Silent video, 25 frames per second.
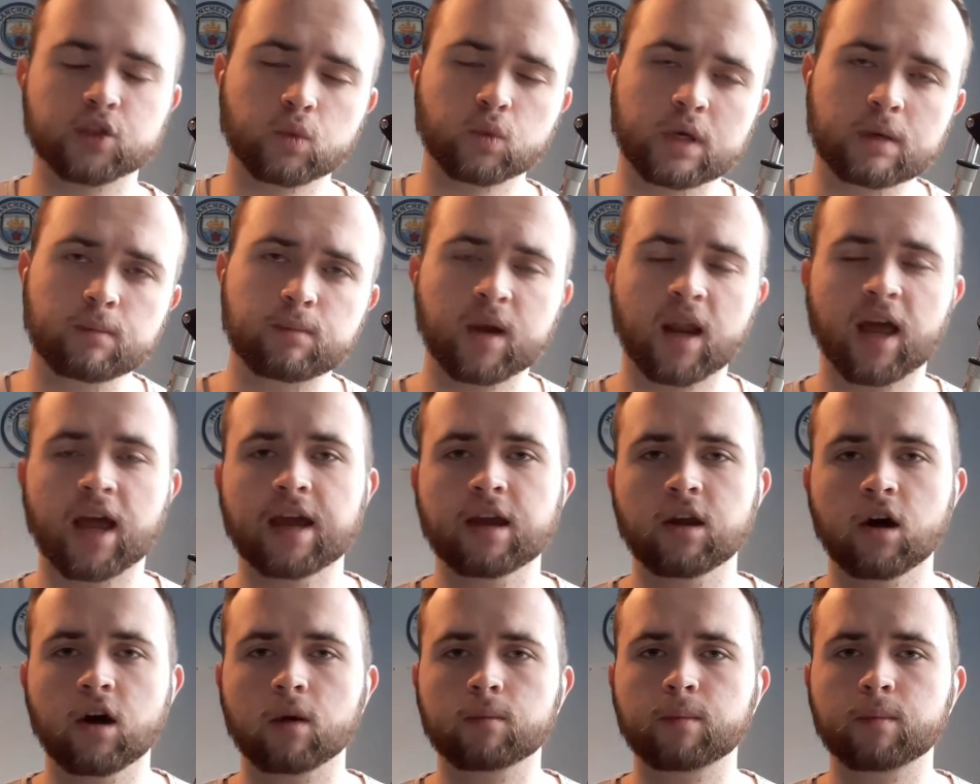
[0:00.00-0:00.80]
We
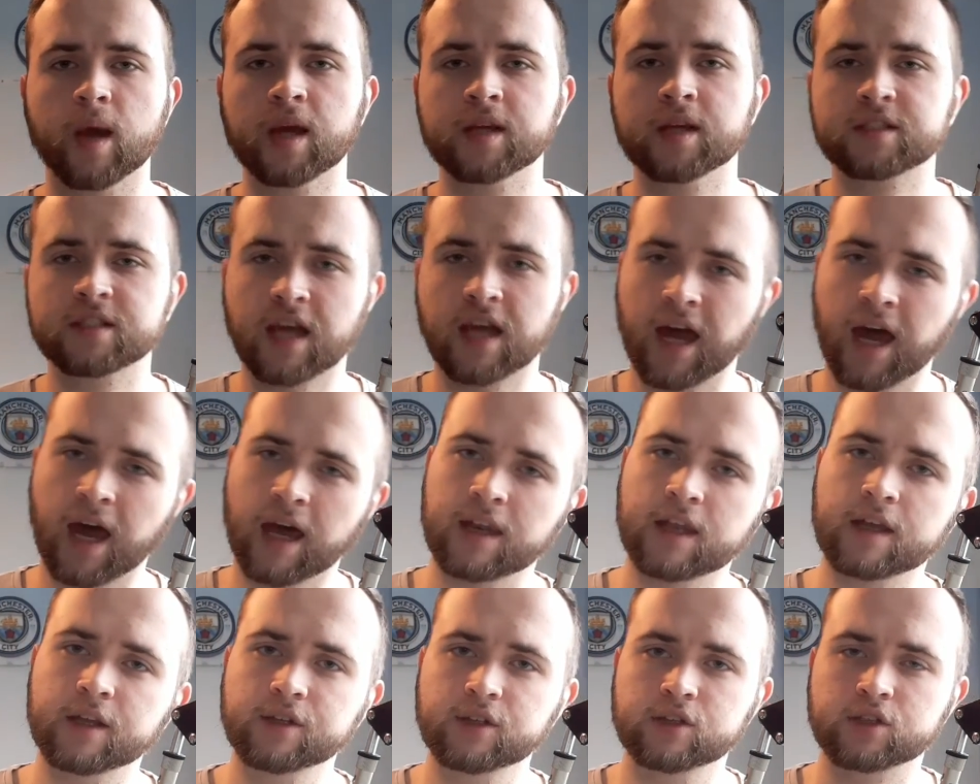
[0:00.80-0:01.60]
played our best, and
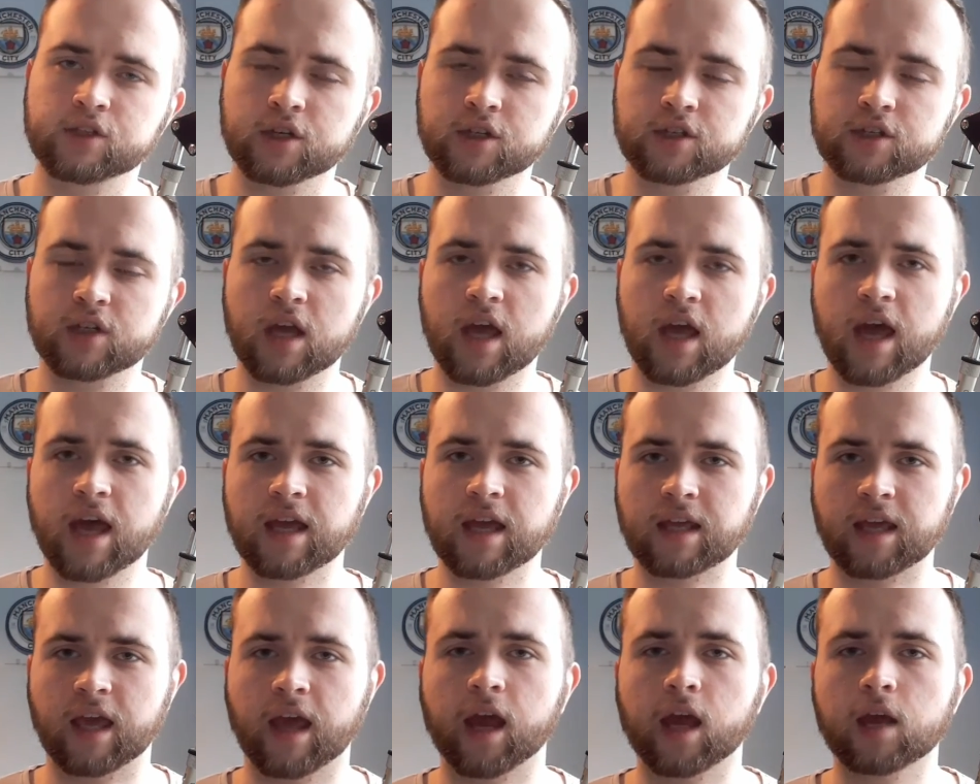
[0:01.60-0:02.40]
it just
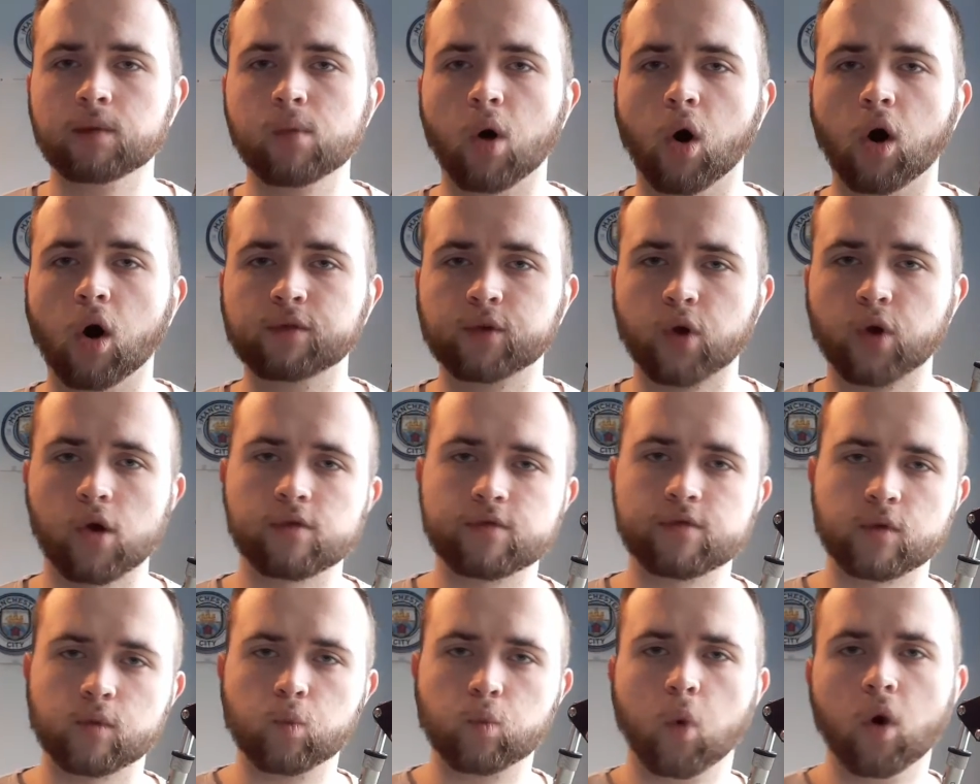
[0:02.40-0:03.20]
came off, going
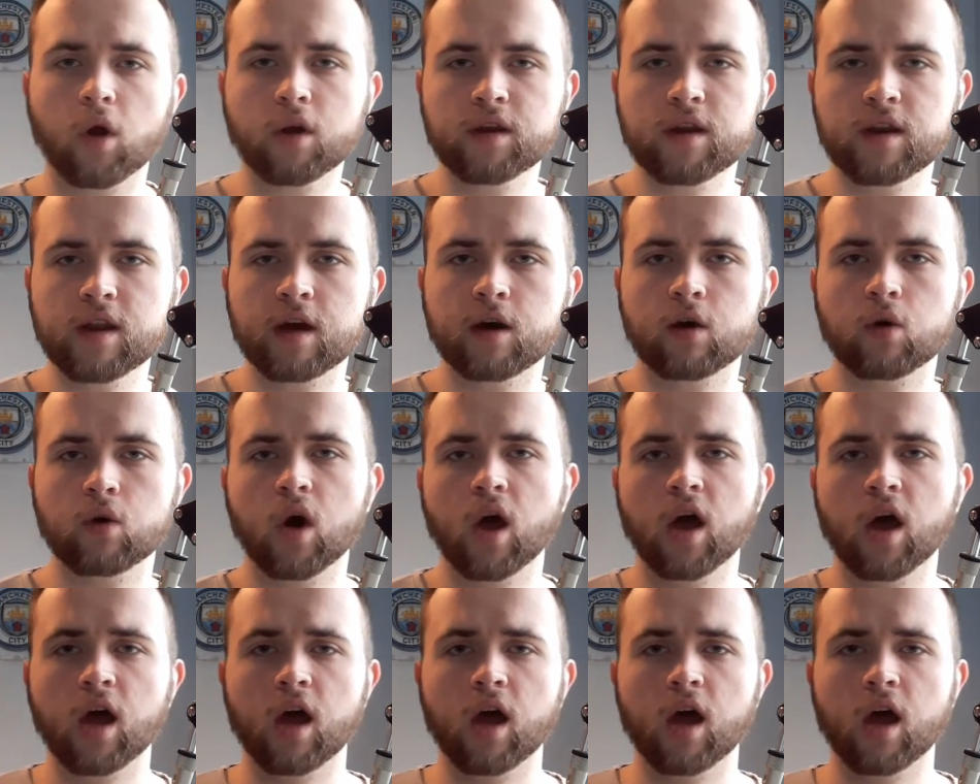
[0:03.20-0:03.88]
from 1-0,